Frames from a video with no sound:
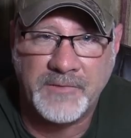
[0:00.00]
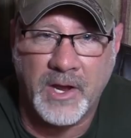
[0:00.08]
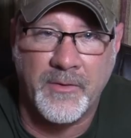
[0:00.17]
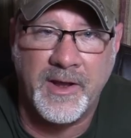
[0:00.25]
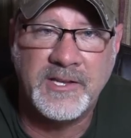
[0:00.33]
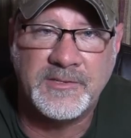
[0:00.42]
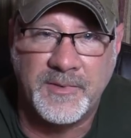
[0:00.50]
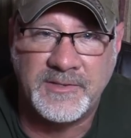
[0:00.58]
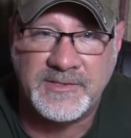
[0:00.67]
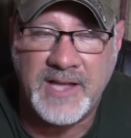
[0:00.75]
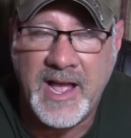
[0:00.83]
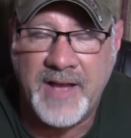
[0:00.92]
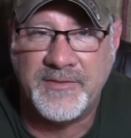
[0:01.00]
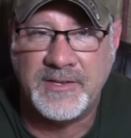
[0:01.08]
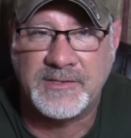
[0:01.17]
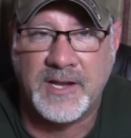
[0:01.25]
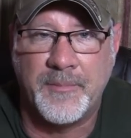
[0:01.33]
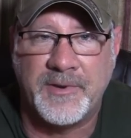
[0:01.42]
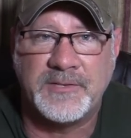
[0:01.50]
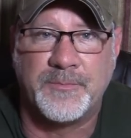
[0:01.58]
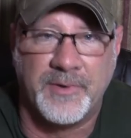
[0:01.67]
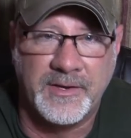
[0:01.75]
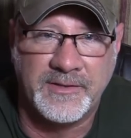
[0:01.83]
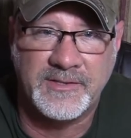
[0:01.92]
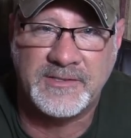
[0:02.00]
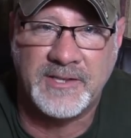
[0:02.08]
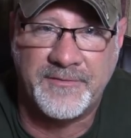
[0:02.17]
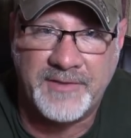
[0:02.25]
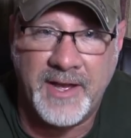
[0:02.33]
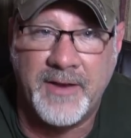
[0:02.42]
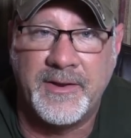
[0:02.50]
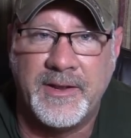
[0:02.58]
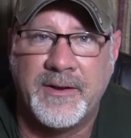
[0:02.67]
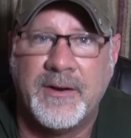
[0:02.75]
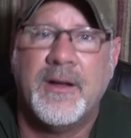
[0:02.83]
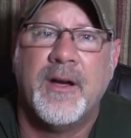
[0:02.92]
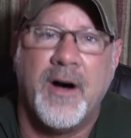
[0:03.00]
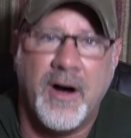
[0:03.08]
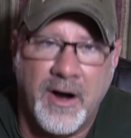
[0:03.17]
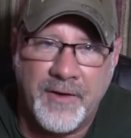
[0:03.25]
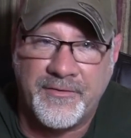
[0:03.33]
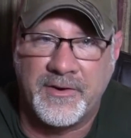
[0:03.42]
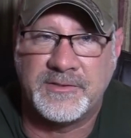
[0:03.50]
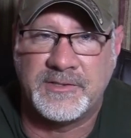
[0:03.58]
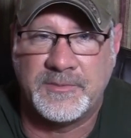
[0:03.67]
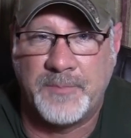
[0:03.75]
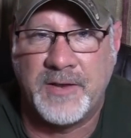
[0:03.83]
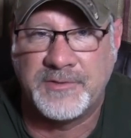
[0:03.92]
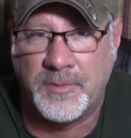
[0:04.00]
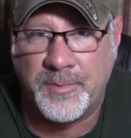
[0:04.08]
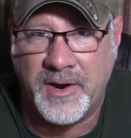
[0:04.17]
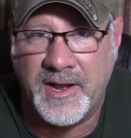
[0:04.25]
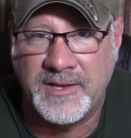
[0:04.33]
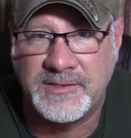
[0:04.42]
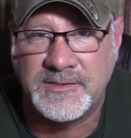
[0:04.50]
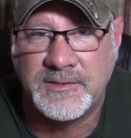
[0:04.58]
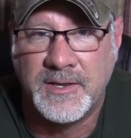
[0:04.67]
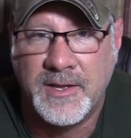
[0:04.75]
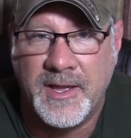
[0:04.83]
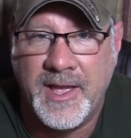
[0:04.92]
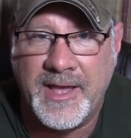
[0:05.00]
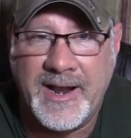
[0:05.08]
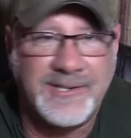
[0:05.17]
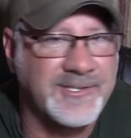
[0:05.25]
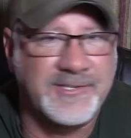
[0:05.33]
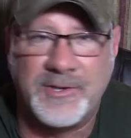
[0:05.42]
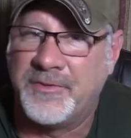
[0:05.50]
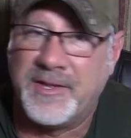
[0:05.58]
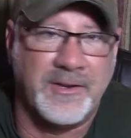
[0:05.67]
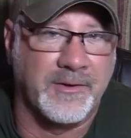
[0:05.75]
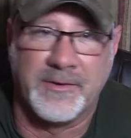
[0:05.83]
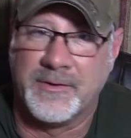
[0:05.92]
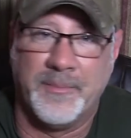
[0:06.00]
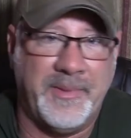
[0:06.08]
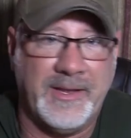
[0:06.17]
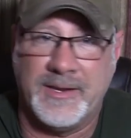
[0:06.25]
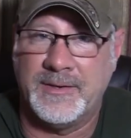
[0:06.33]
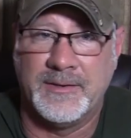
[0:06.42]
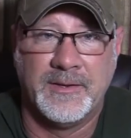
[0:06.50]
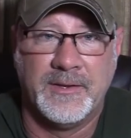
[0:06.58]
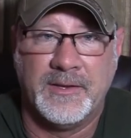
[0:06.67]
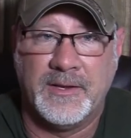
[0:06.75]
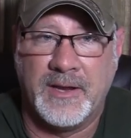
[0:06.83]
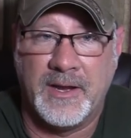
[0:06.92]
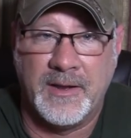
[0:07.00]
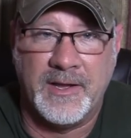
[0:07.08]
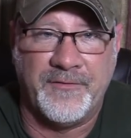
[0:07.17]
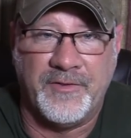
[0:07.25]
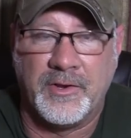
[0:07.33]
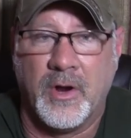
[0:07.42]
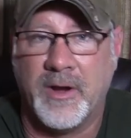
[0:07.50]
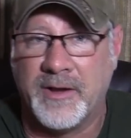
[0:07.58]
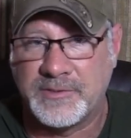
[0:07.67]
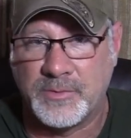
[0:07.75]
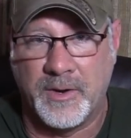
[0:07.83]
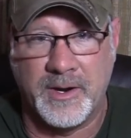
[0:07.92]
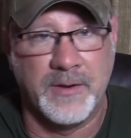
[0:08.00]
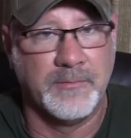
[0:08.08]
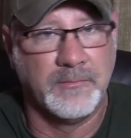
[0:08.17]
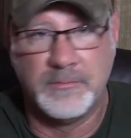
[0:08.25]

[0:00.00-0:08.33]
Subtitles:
arrangements to have these companies bring this stuff down here, offer us a special price, and I just don't think you're going to beat it if you go elsewhere.